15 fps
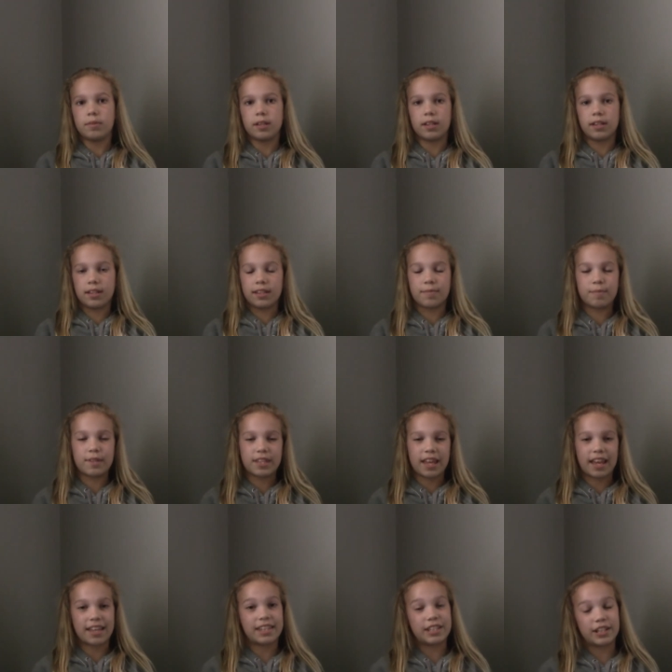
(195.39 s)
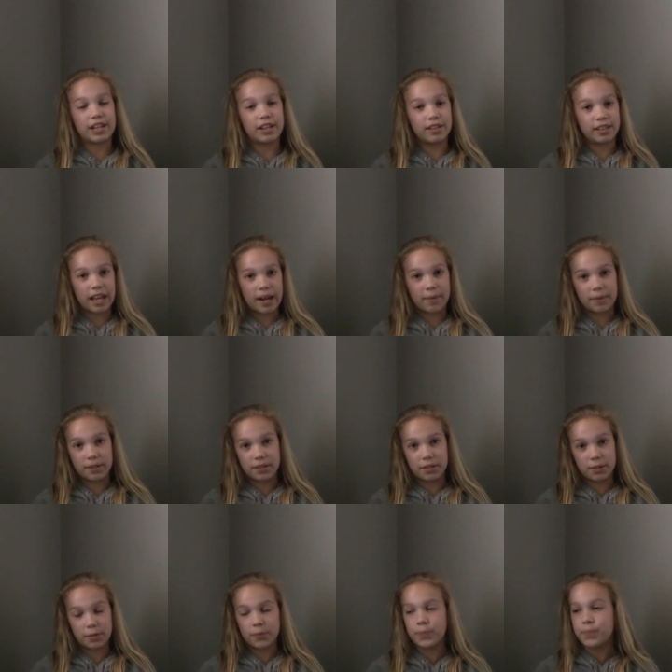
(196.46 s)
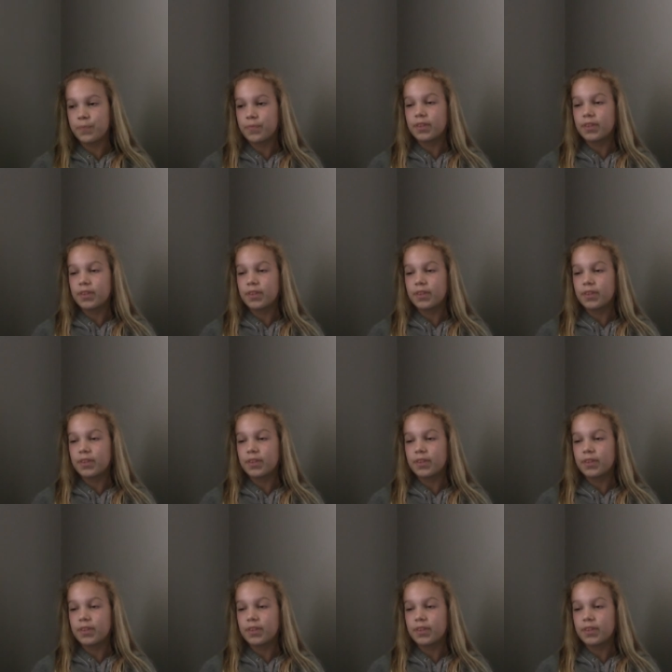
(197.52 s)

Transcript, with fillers: and Miss Hassler killed that one too.